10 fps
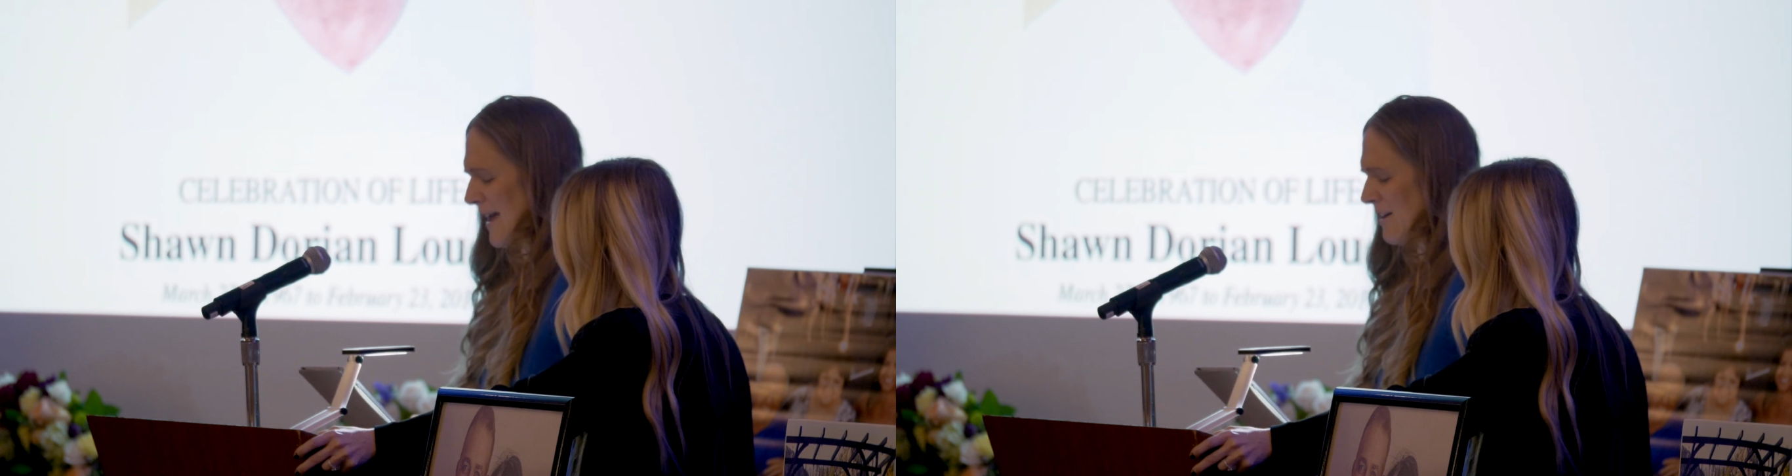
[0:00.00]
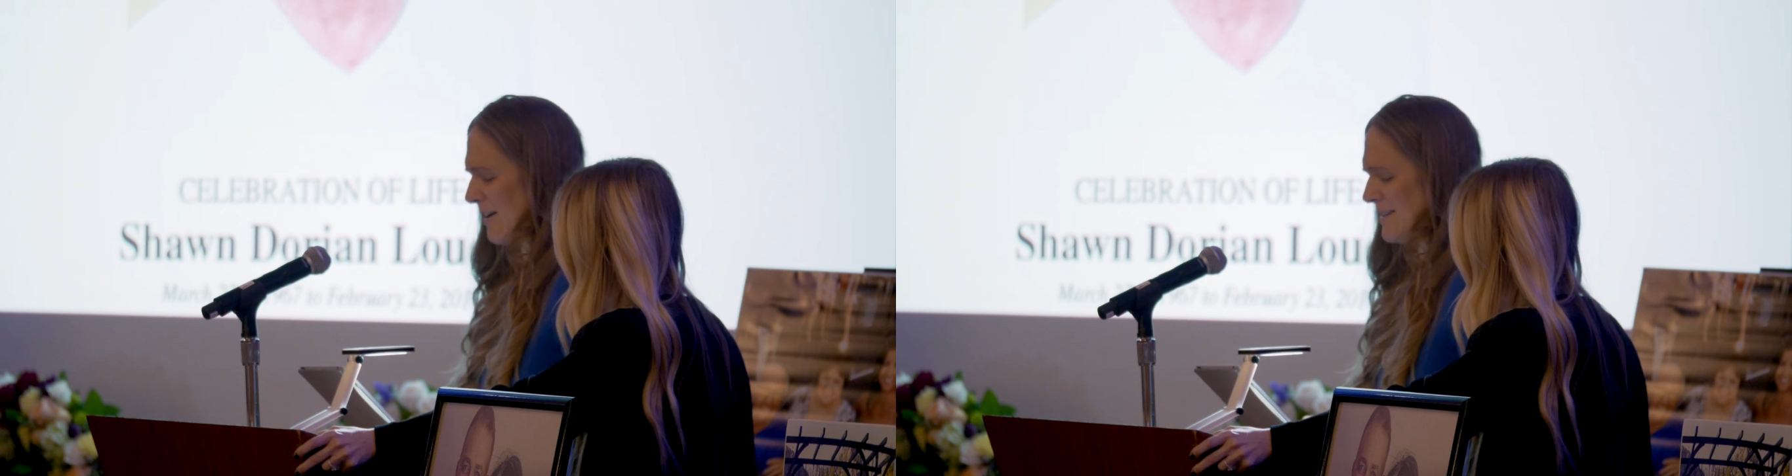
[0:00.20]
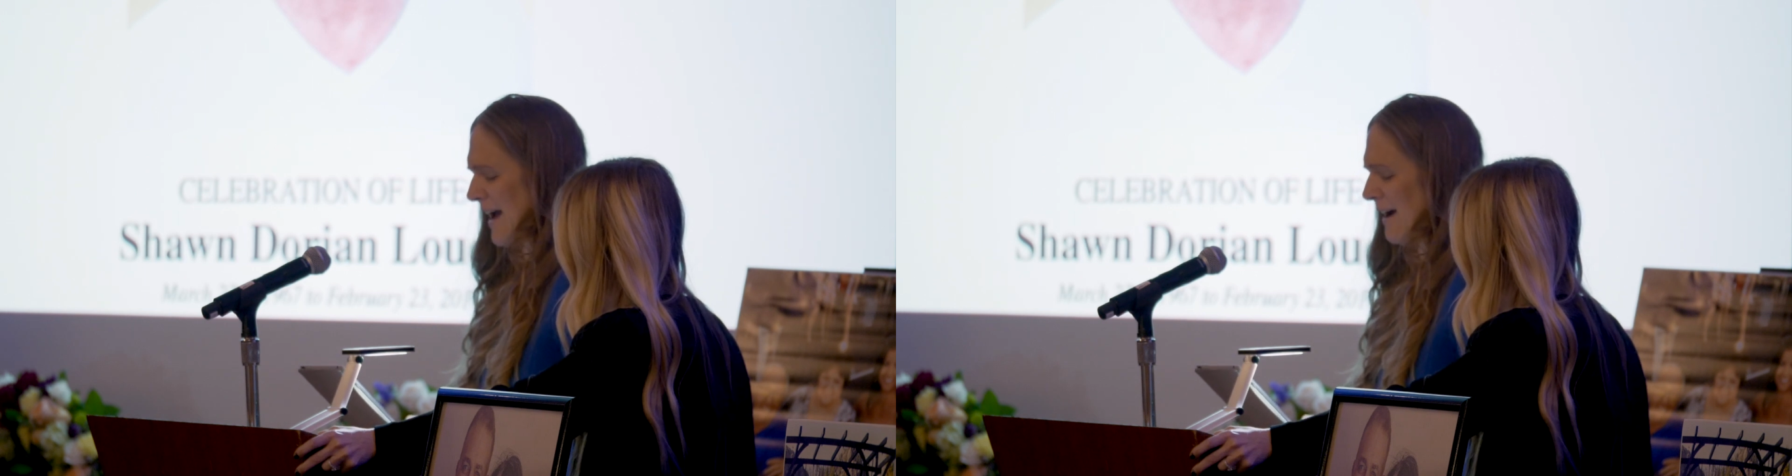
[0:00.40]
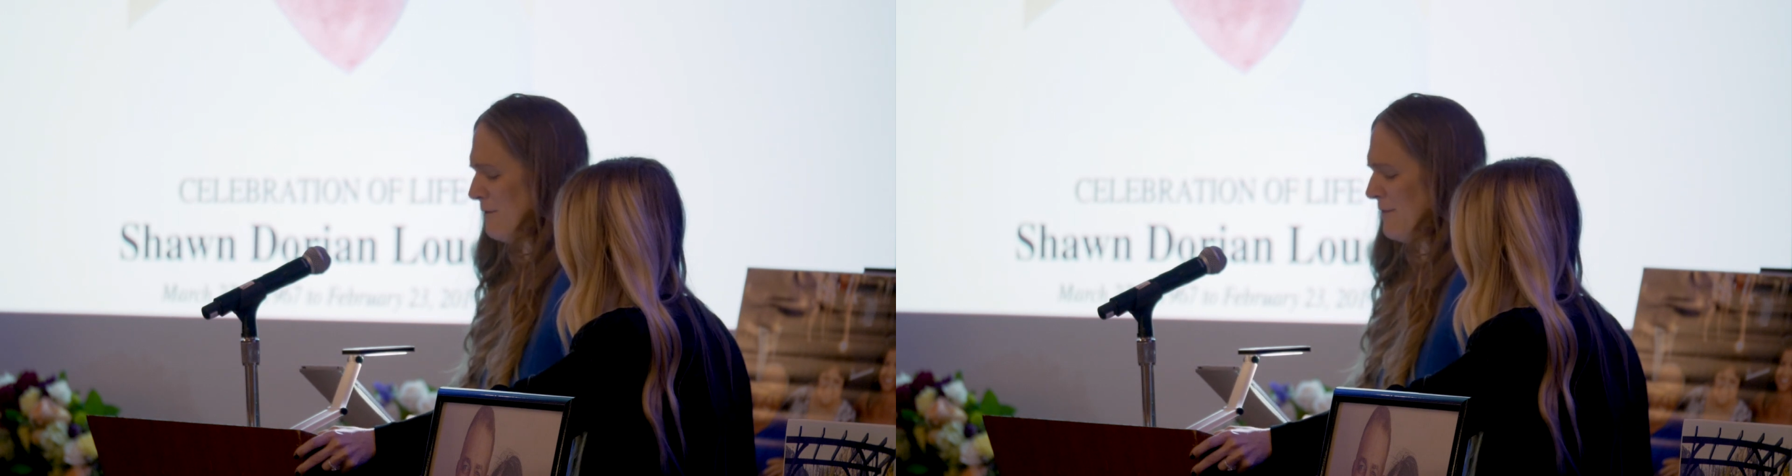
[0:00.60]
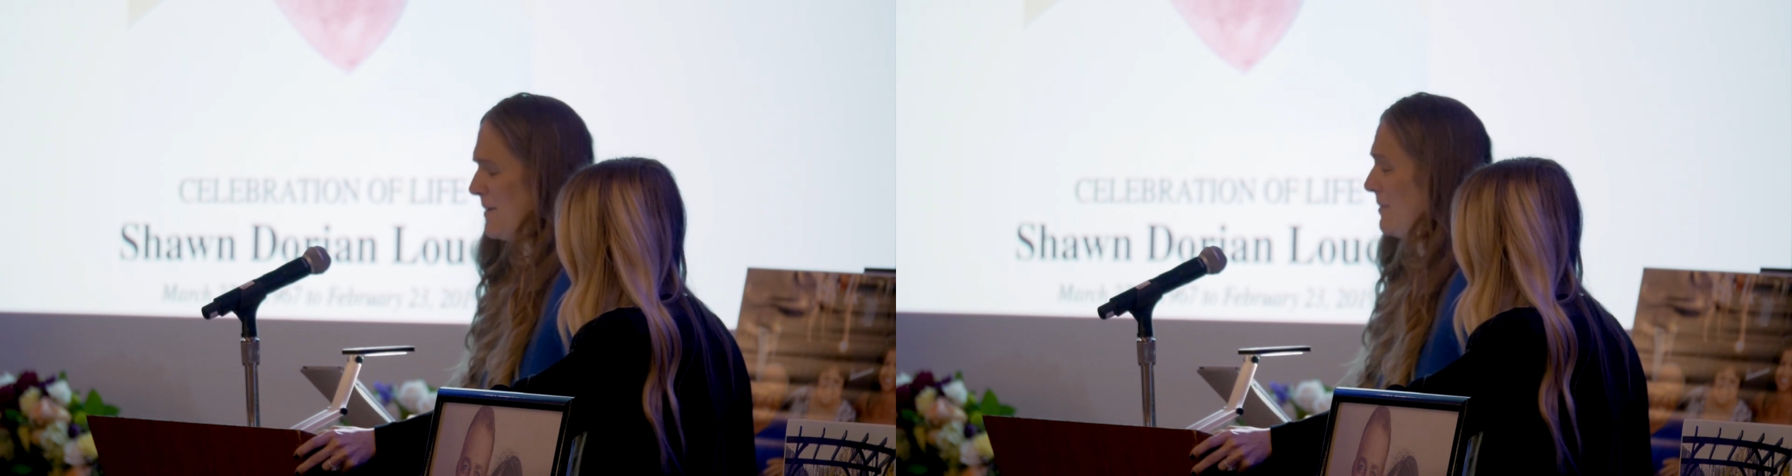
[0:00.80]
and our
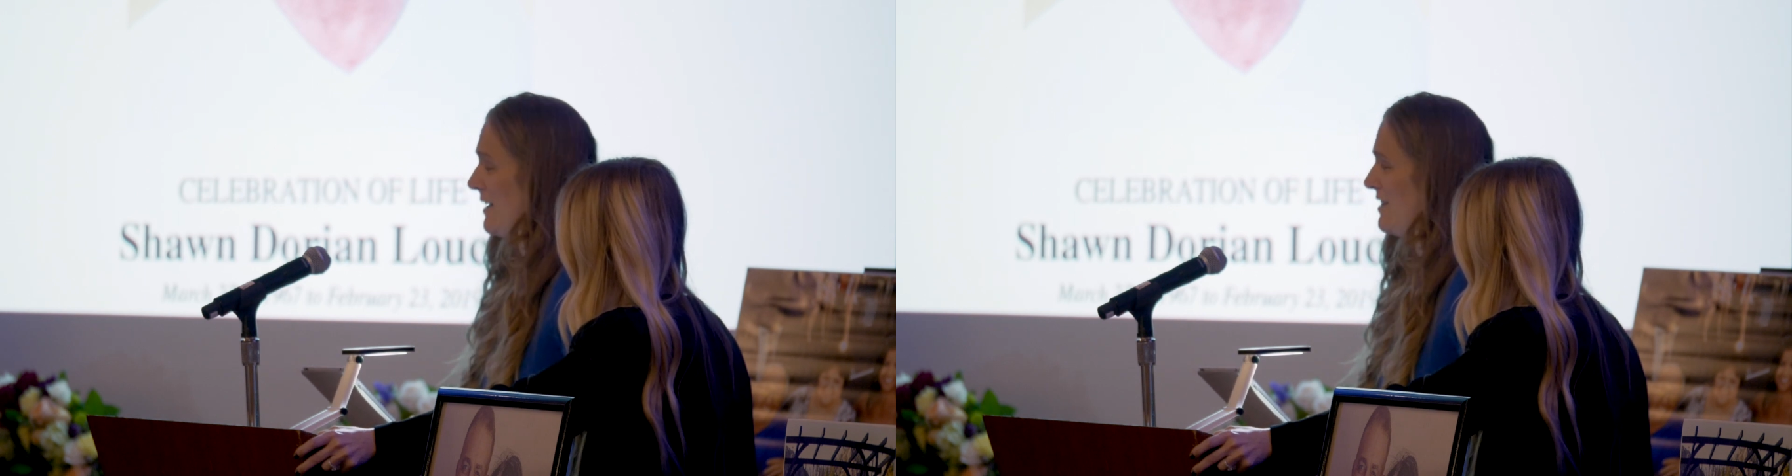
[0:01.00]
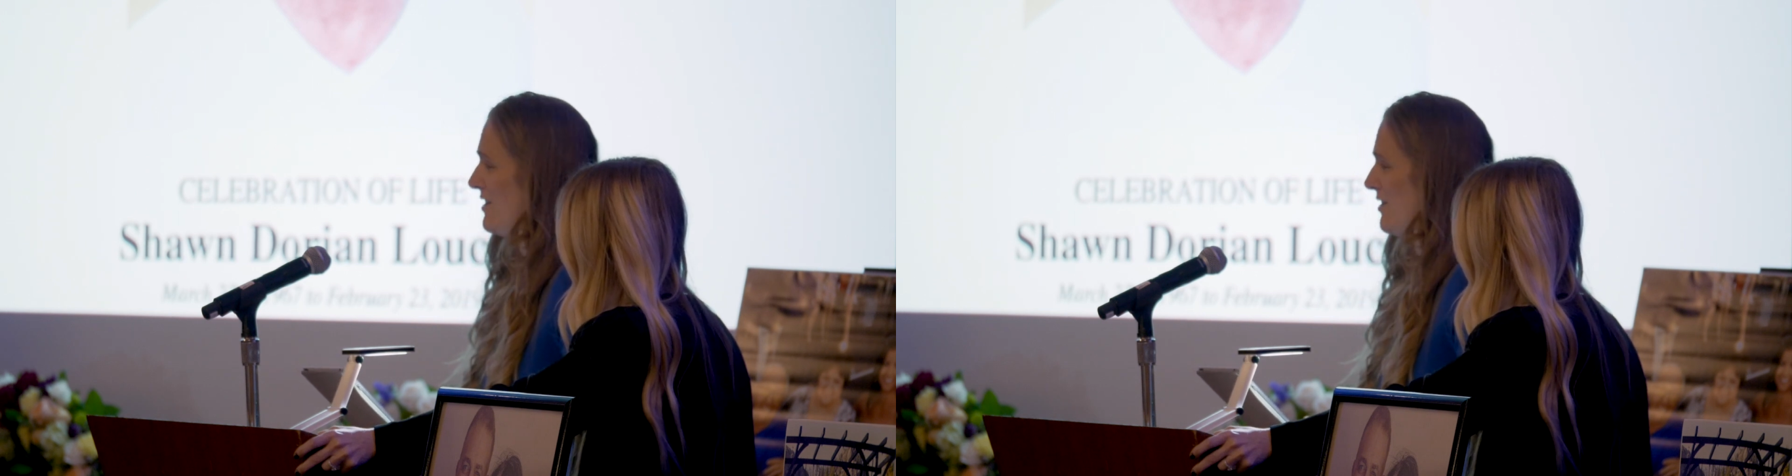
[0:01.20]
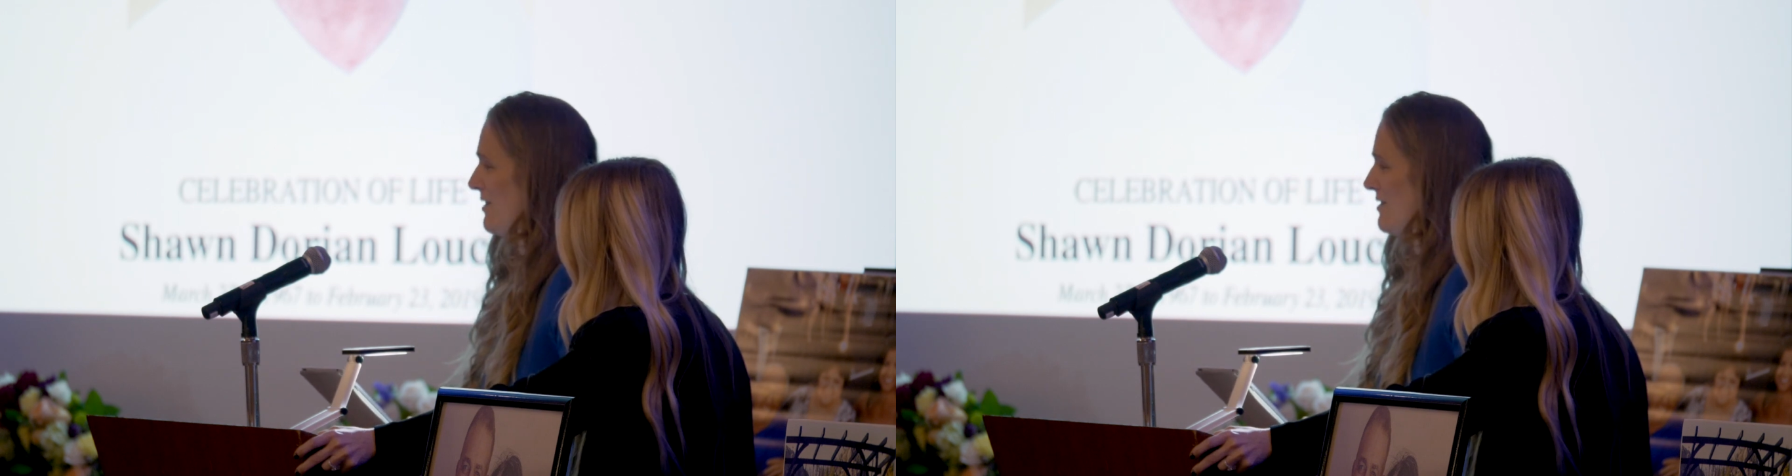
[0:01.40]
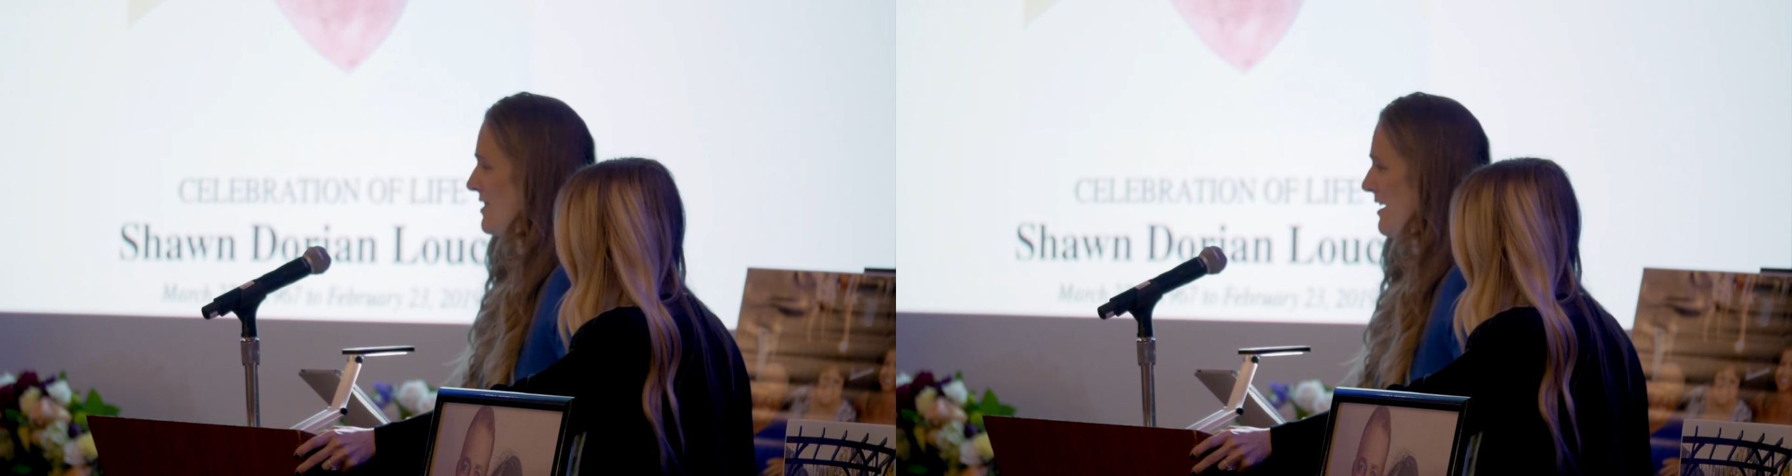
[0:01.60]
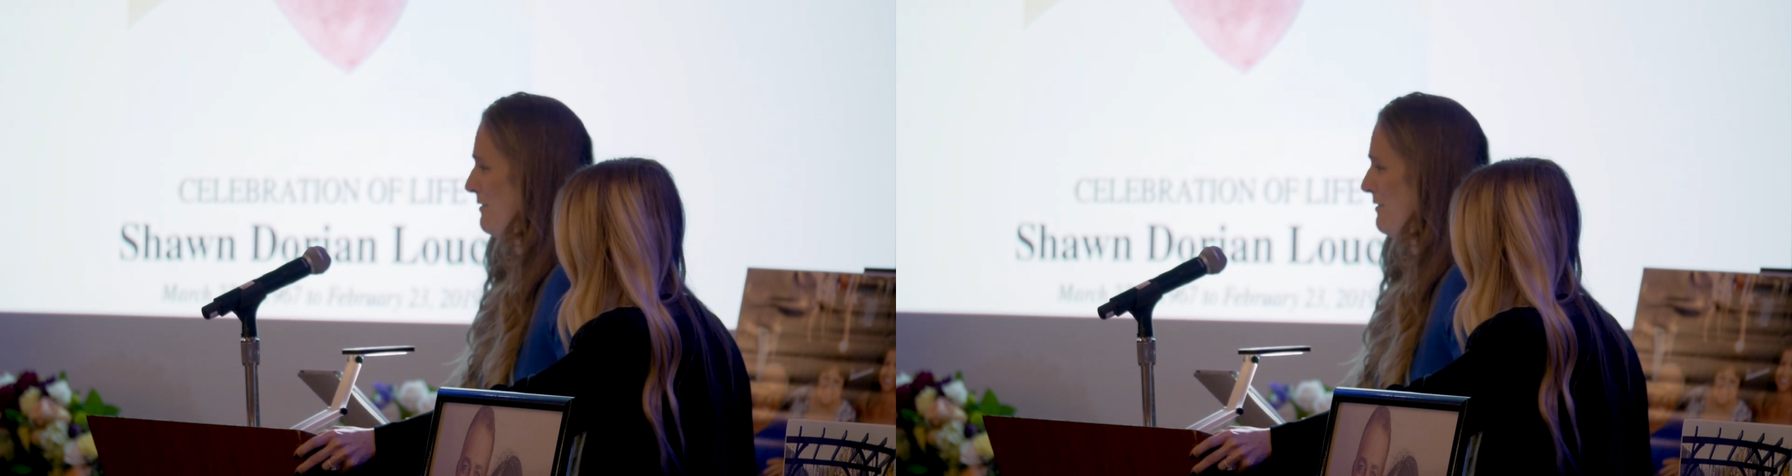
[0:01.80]
entire family into yours,